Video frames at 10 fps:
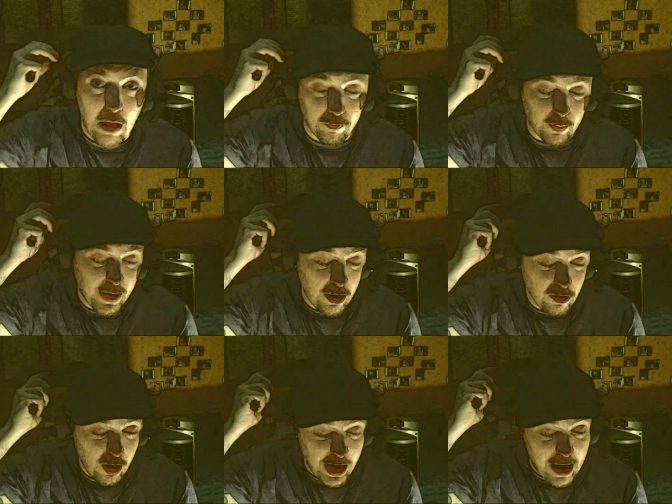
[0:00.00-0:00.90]
And from
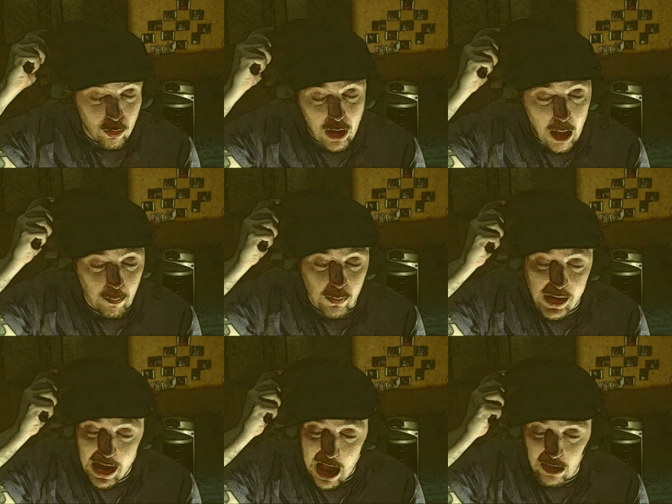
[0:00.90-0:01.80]
here on out,
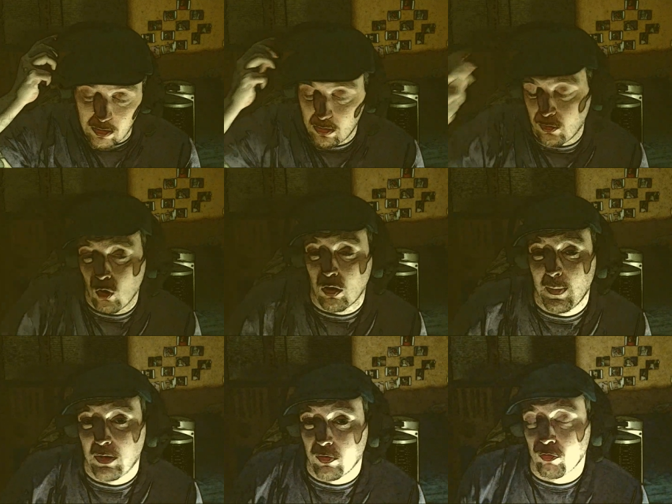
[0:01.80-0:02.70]
I'm not going to talk
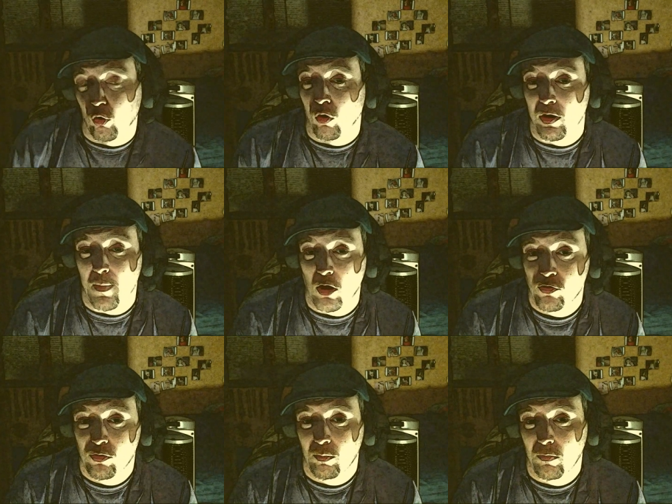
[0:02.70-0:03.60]
about the story
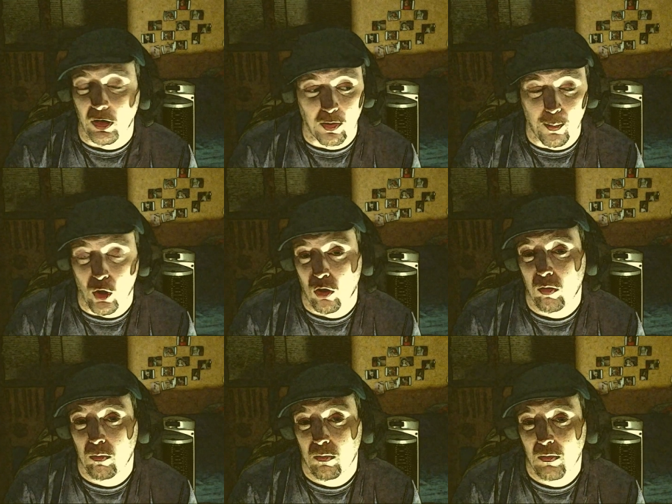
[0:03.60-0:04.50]
much, like the book.
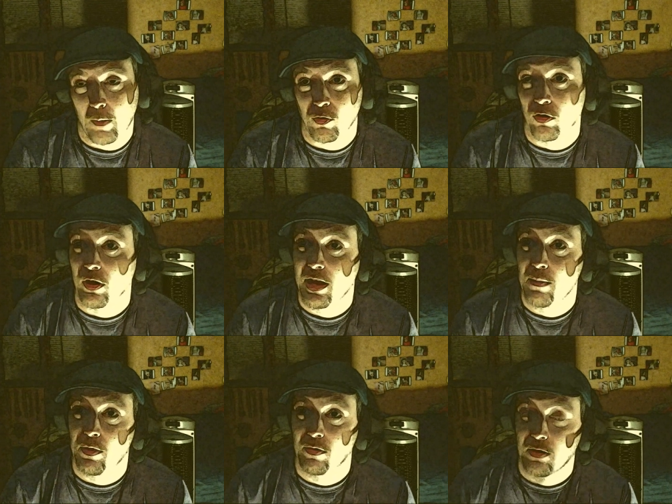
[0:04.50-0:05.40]
I'm just going to
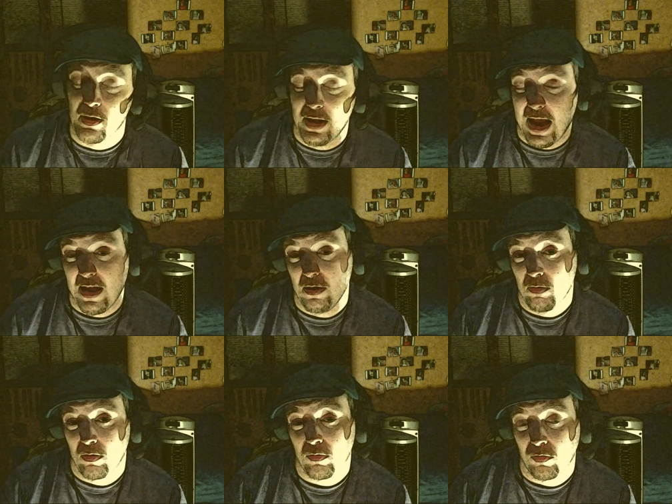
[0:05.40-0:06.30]
keep this
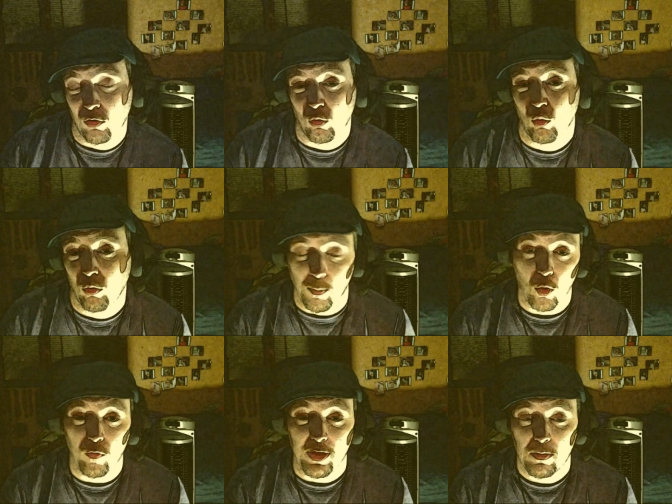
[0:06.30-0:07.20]
contained to the
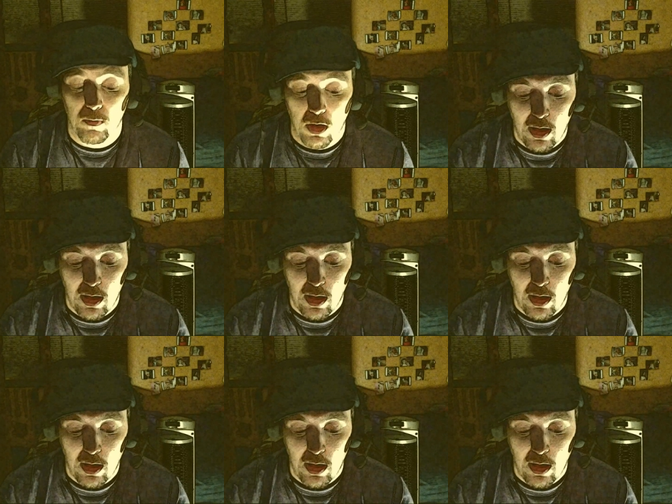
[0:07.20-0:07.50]
movie.